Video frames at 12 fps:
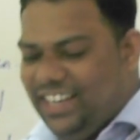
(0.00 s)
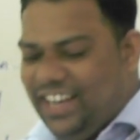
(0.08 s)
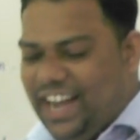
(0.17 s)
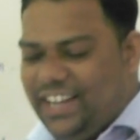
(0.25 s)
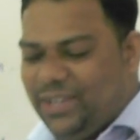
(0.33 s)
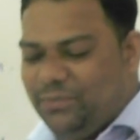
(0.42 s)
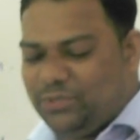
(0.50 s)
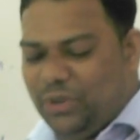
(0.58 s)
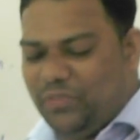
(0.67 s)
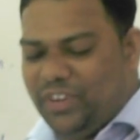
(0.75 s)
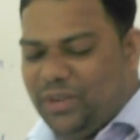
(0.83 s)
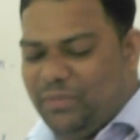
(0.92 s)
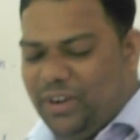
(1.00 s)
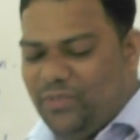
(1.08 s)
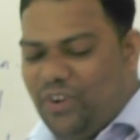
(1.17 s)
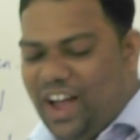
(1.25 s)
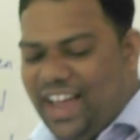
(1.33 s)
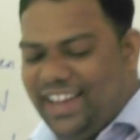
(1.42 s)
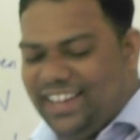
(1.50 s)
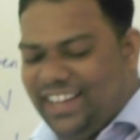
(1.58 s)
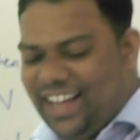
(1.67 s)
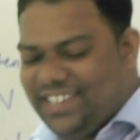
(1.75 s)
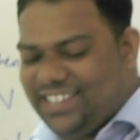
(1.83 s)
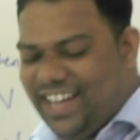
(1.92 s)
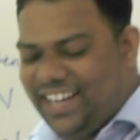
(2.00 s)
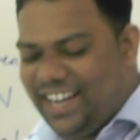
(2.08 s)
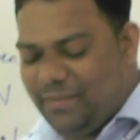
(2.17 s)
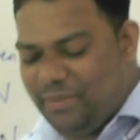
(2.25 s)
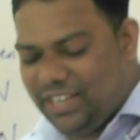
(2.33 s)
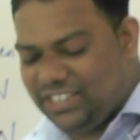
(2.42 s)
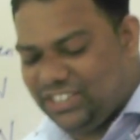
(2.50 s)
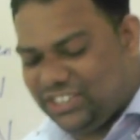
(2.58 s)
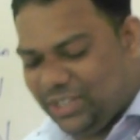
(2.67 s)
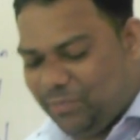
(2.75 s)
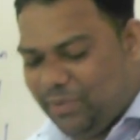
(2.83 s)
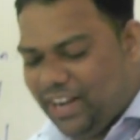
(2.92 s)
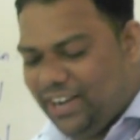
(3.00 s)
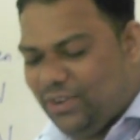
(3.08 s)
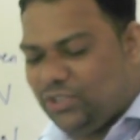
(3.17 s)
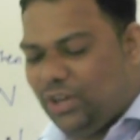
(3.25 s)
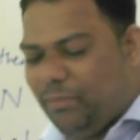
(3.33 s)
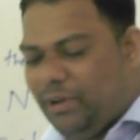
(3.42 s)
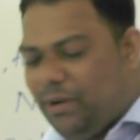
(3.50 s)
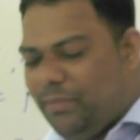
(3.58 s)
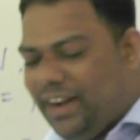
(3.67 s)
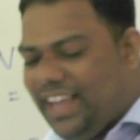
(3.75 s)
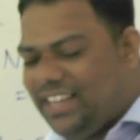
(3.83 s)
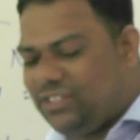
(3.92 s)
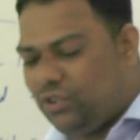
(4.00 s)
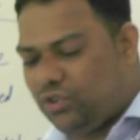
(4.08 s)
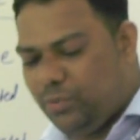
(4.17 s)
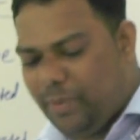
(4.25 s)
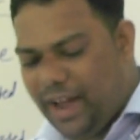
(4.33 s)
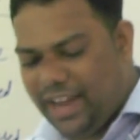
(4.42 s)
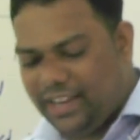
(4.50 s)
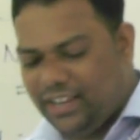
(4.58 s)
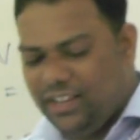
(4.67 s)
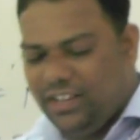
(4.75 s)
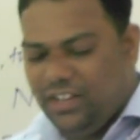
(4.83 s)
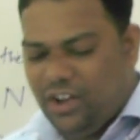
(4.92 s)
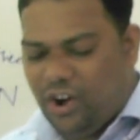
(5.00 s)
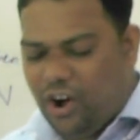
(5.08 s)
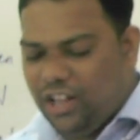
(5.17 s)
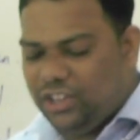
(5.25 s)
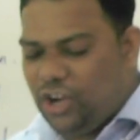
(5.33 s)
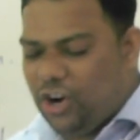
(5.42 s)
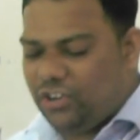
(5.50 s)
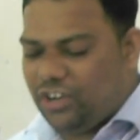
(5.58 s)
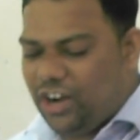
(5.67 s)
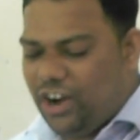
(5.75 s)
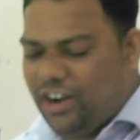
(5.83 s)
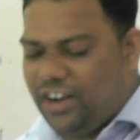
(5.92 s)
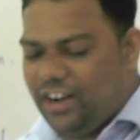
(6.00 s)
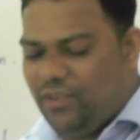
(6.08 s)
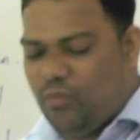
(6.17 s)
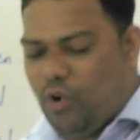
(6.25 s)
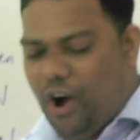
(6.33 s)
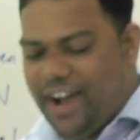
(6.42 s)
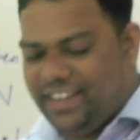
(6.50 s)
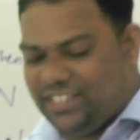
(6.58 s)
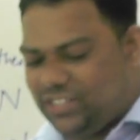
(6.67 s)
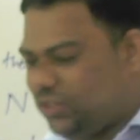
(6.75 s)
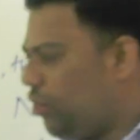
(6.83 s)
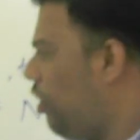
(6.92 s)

Atoms of element Y as an anion makes CP, and those of element X occupy all the octahedral voids. So